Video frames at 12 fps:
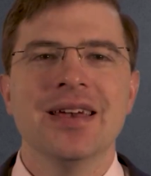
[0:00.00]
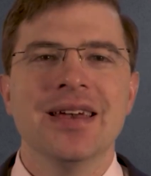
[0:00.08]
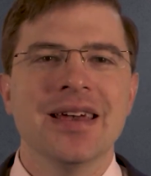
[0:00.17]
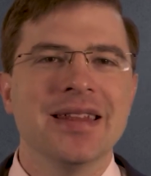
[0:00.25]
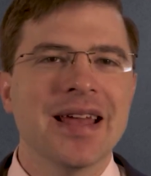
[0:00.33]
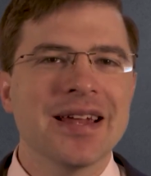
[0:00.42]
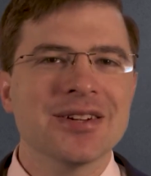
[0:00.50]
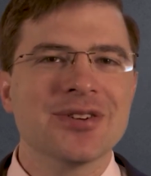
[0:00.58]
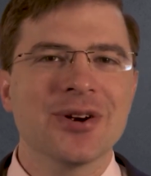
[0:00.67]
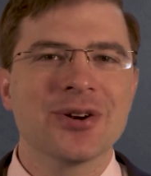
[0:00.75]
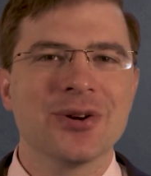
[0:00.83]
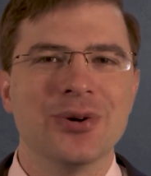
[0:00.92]
And that is
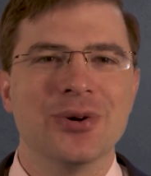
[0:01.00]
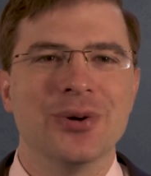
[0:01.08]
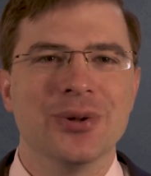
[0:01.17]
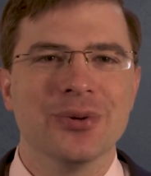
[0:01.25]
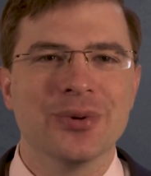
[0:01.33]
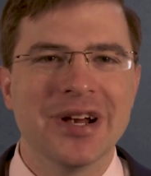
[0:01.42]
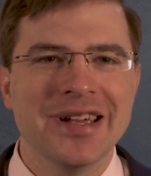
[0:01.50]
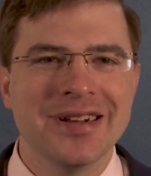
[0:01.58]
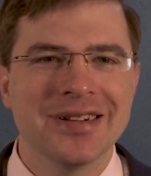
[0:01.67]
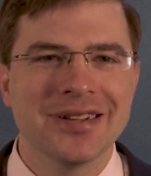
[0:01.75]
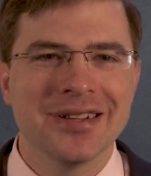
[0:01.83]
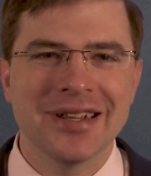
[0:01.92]
our goal, right?
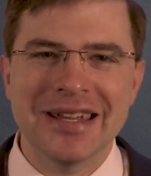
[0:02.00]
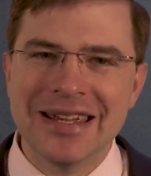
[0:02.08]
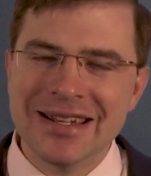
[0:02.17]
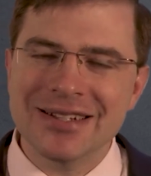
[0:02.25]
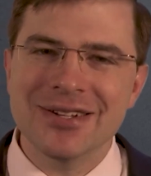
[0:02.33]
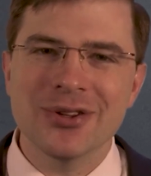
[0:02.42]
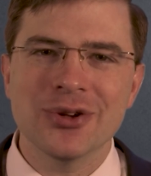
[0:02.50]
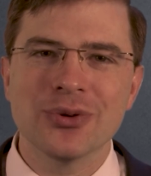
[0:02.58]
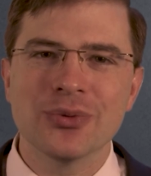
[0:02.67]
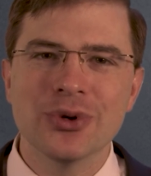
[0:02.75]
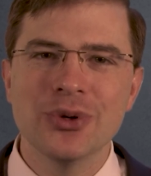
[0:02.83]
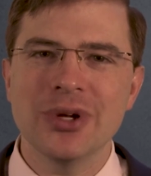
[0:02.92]
Get to the
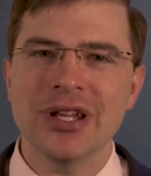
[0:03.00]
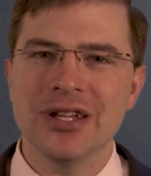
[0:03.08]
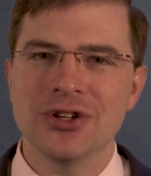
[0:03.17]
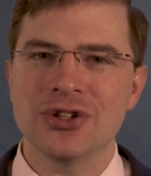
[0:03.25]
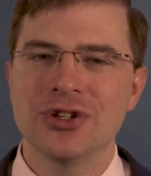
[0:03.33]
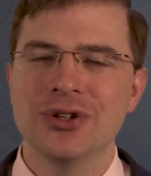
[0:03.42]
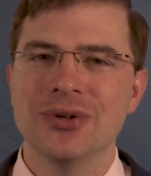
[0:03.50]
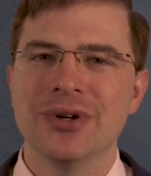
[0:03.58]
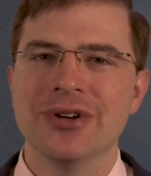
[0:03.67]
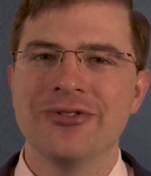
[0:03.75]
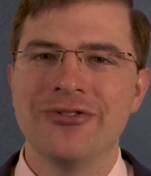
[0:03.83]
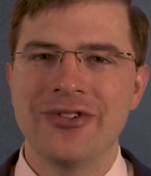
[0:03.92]
root
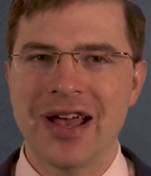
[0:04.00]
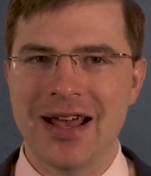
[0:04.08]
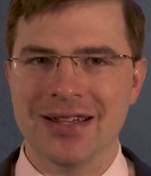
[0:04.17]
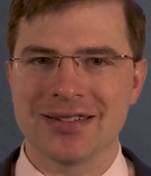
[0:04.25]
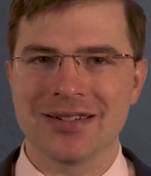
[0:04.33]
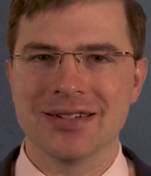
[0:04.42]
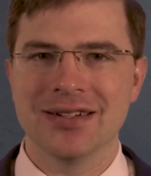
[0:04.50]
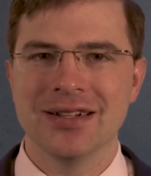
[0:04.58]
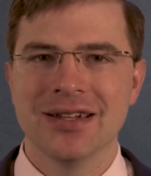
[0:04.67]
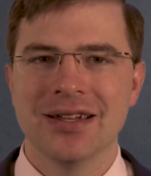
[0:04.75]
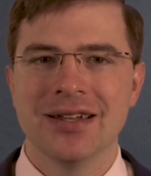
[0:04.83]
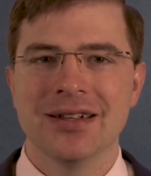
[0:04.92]
issue fast.
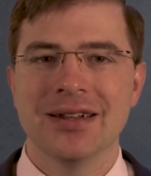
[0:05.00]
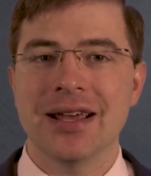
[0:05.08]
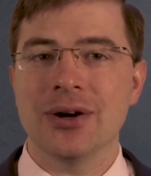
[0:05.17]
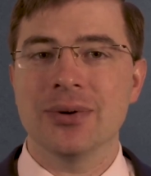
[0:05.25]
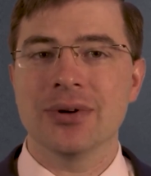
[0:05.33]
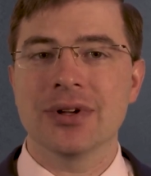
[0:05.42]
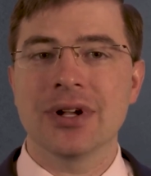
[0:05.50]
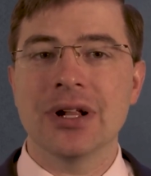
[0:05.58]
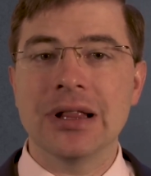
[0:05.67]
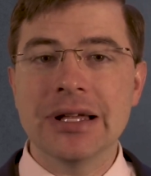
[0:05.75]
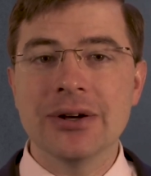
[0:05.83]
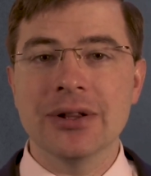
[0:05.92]
Now,
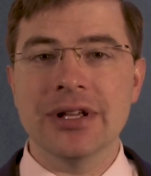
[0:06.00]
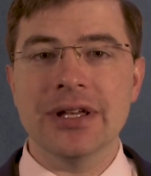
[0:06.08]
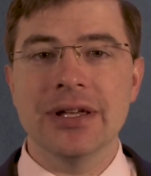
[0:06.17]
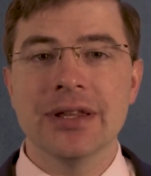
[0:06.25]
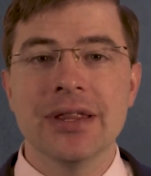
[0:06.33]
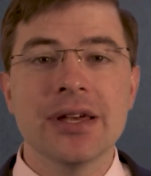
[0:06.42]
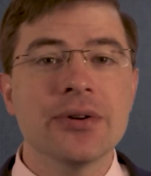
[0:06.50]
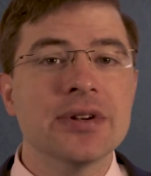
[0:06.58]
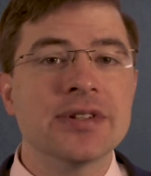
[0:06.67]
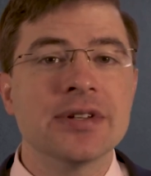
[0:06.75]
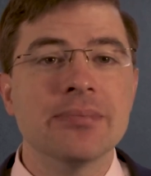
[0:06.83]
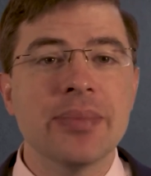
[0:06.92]
clearly, there
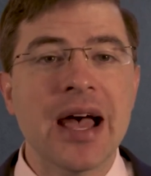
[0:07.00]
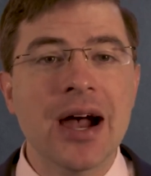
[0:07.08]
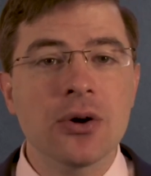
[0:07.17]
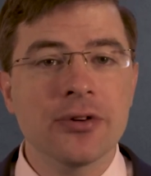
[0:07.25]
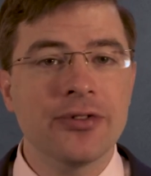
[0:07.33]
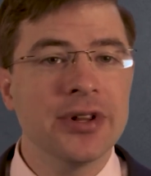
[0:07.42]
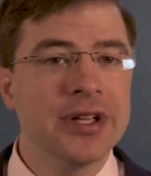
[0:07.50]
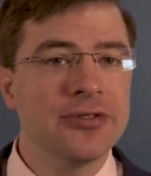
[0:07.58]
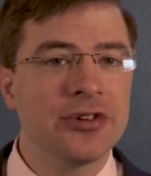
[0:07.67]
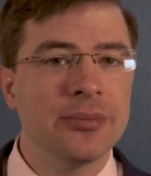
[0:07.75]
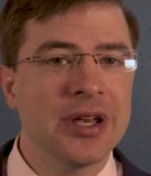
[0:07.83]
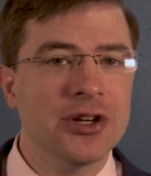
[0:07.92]
is some powerful
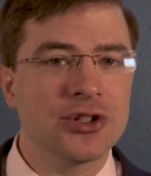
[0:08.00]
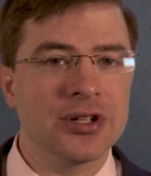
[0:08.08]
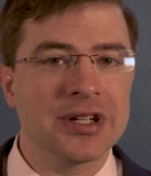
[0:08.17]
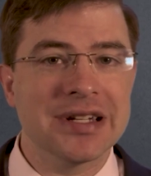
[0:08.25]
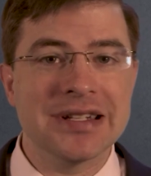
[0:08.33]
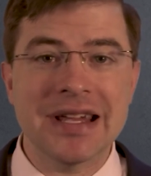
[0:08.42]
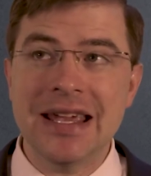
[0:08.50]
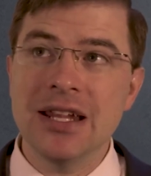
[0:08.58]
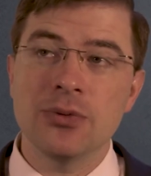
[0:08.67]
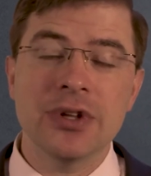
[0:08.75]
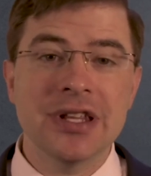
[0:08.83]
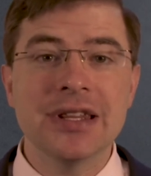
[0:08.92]
information
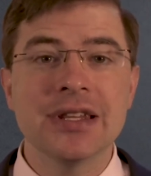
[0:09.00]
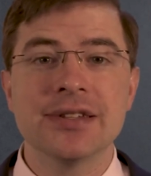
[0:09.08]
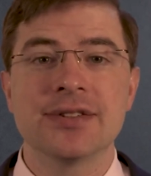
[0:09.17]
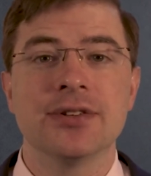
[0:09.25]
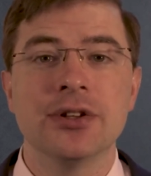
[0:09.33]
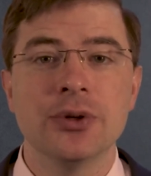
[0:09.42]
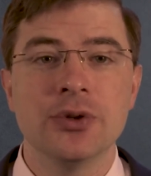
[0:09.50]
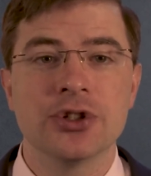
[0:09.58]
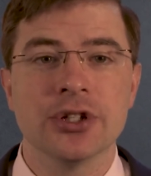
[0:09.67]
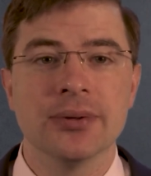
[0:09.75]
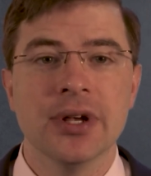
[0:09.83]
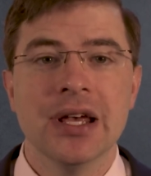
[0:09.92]
contained within this
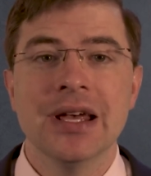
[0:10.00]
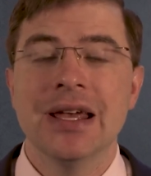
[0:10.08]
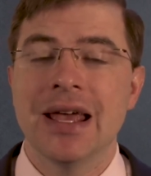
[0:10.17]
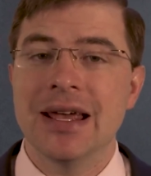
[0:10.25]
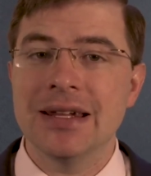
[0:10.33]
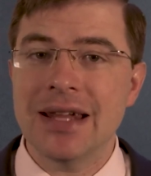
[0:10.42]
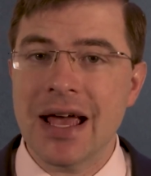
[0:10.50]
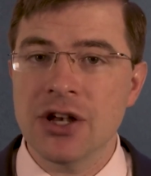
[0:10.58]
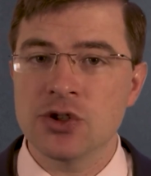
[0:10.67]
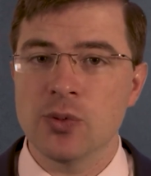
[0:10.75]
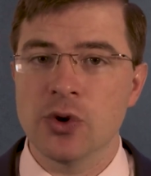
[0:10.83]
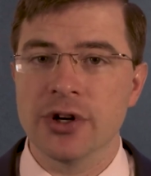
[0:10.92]
solution and
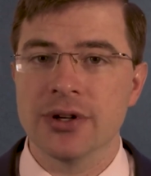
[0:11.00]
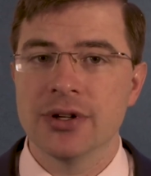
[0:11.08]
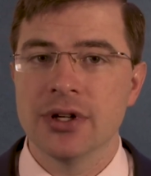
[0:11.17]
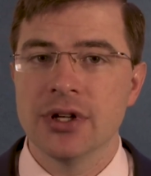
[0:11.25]
dashboard.